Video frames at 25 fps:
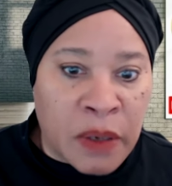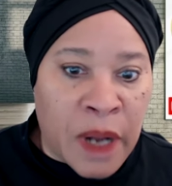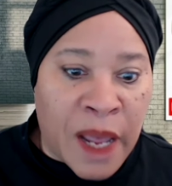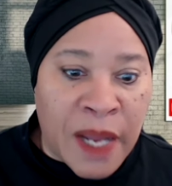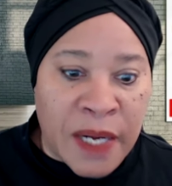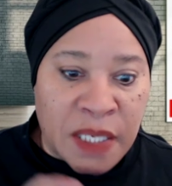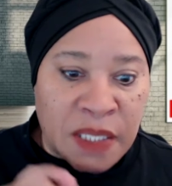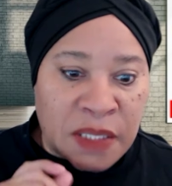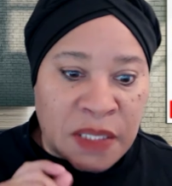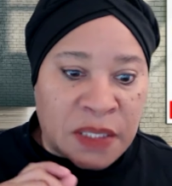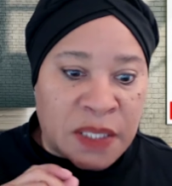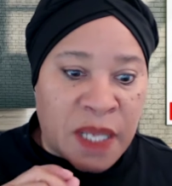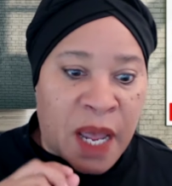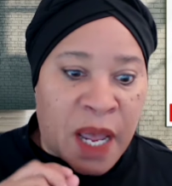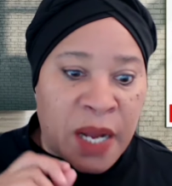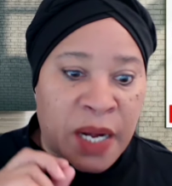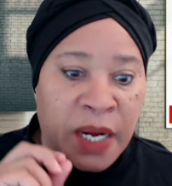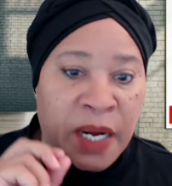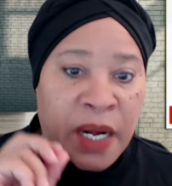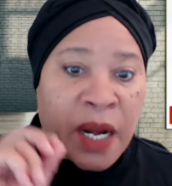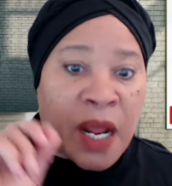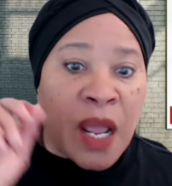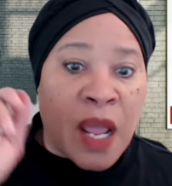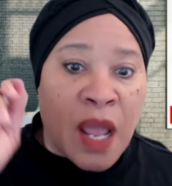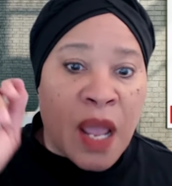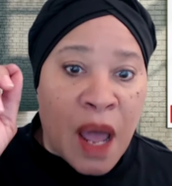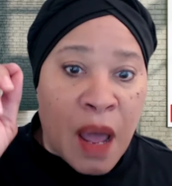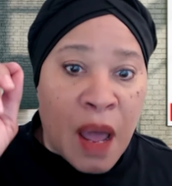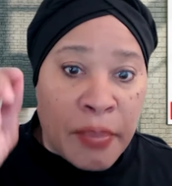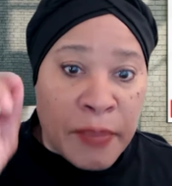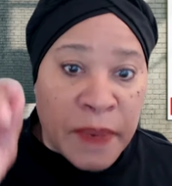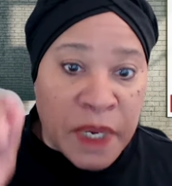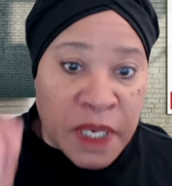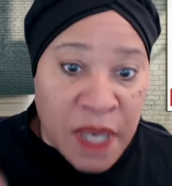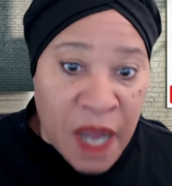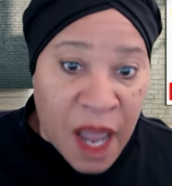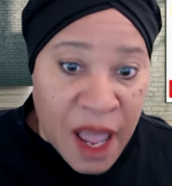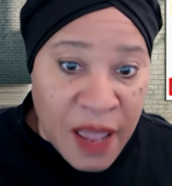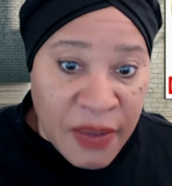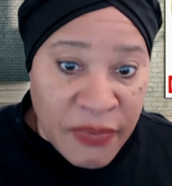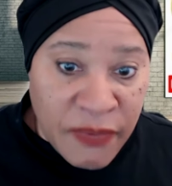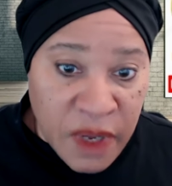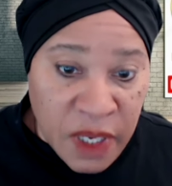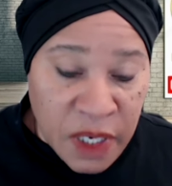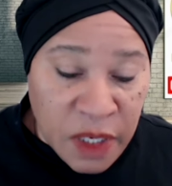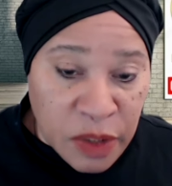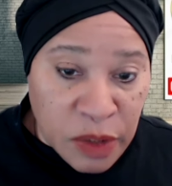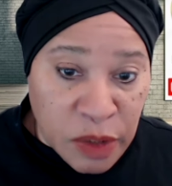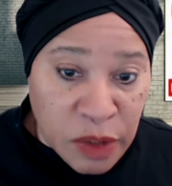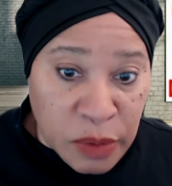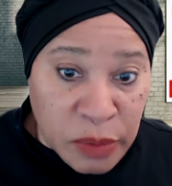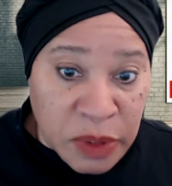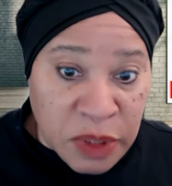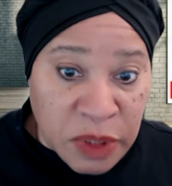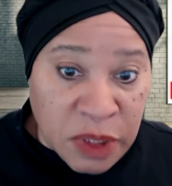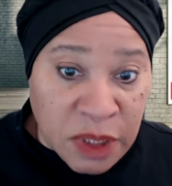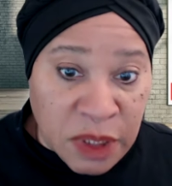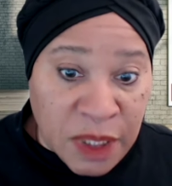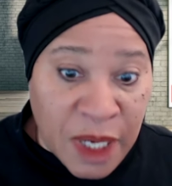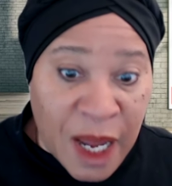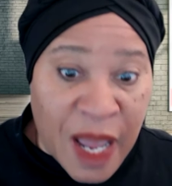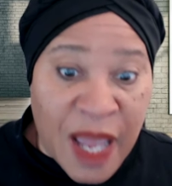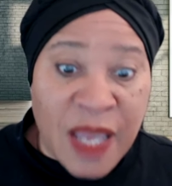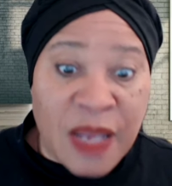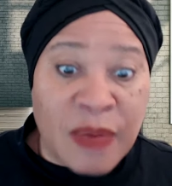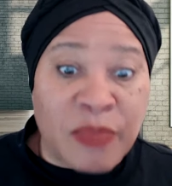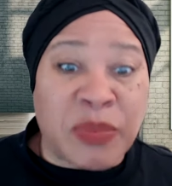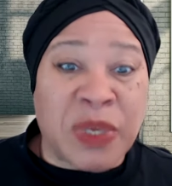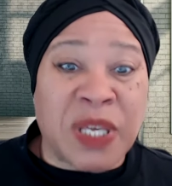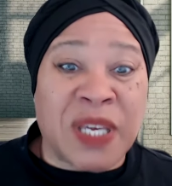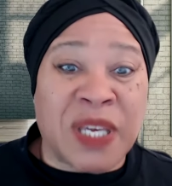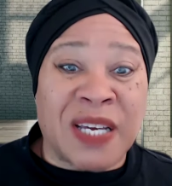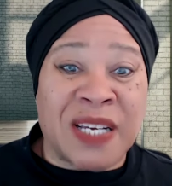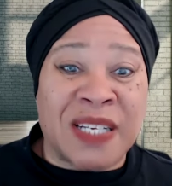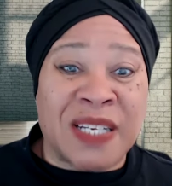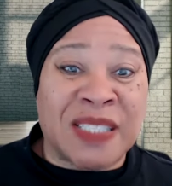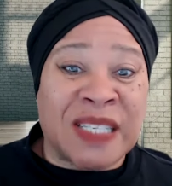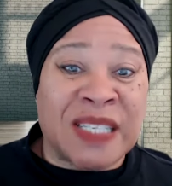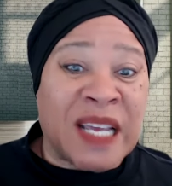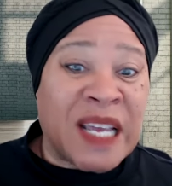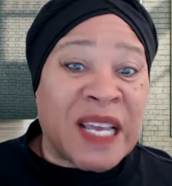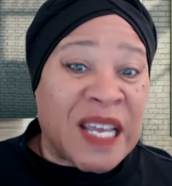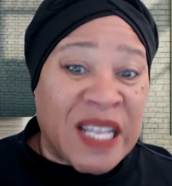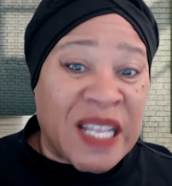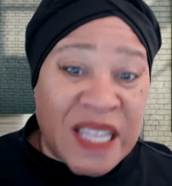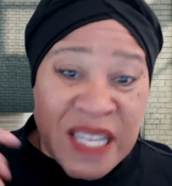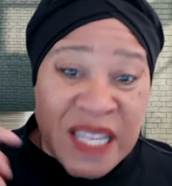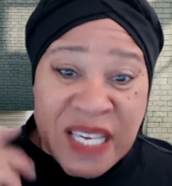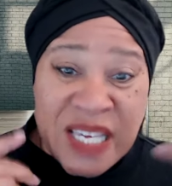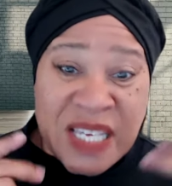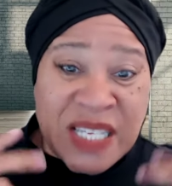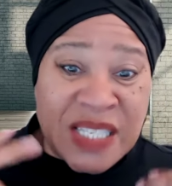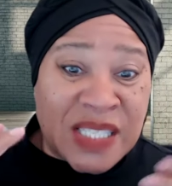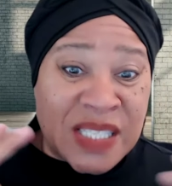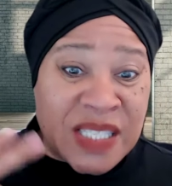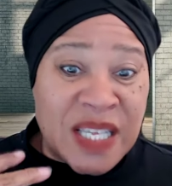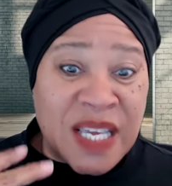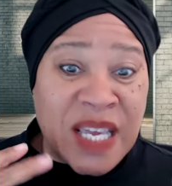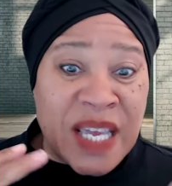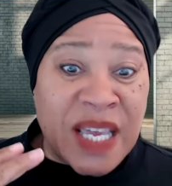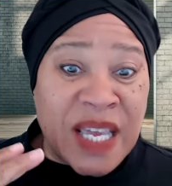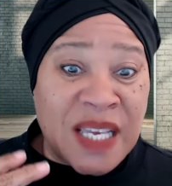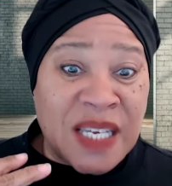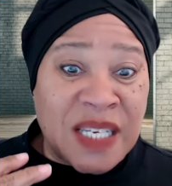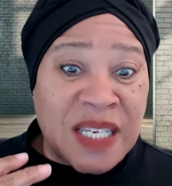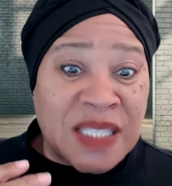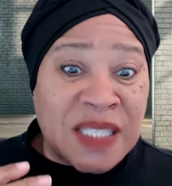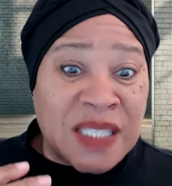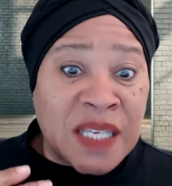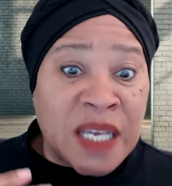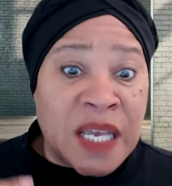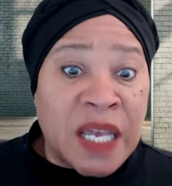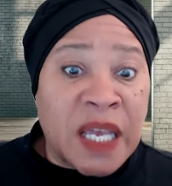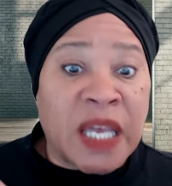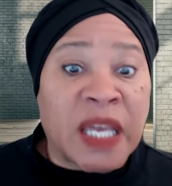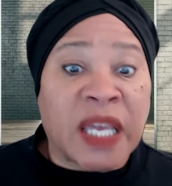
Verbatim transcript: I decided I'm going to dive in and do it tonight because these things